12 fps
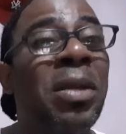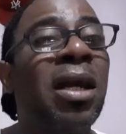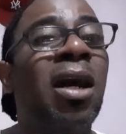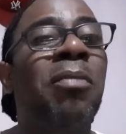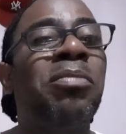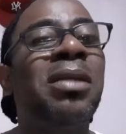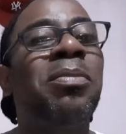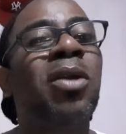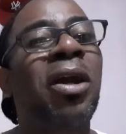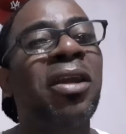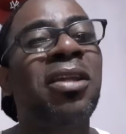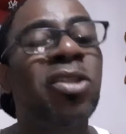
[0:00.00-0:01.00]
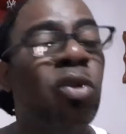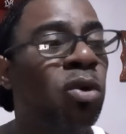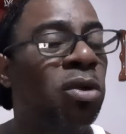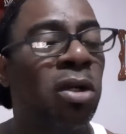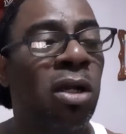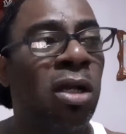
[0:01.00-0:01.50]
because people are
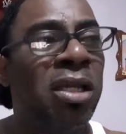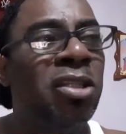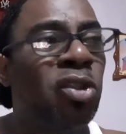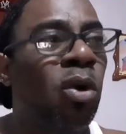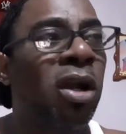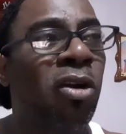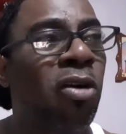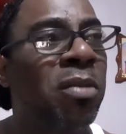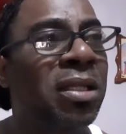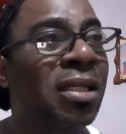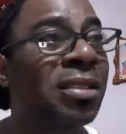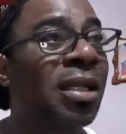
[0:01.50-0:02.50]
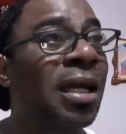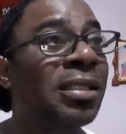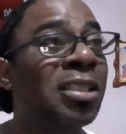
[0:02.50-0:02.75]
into her comment at her.